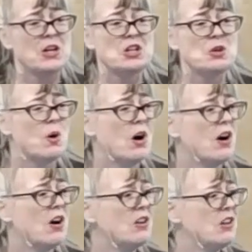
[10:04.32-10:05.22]
You
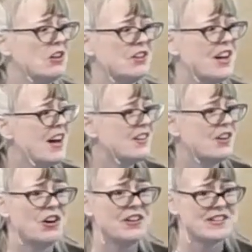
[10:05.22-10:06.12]
all are not
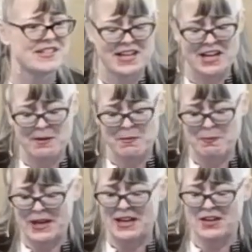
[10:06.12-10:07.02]
on the same
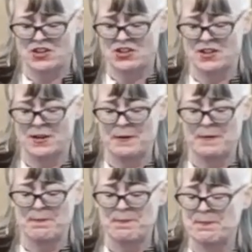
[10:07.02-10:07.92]
page.
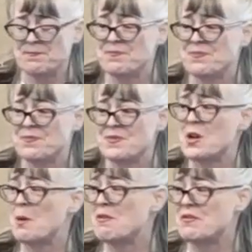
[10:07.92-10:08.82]

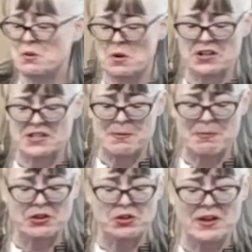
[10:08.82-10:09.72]
Some of you are deep
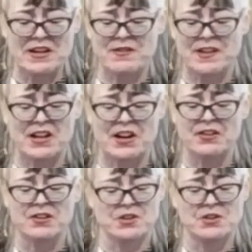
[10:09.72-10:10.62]
in grief, and
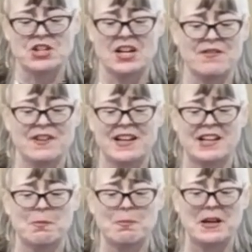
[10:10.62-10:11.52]
others are chafing
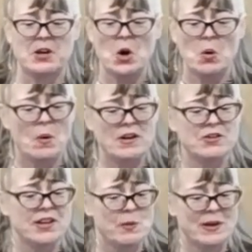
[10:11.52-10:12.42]
at the bit,
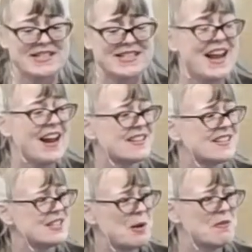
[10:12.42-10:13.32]
wondering what's
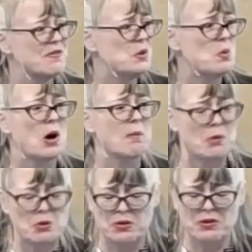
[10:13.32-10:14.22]
next. Some of you are
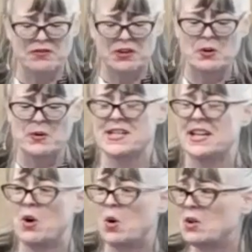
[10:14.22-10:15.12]
both of those
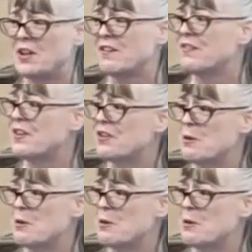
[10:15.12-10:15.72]
and a whole lot of other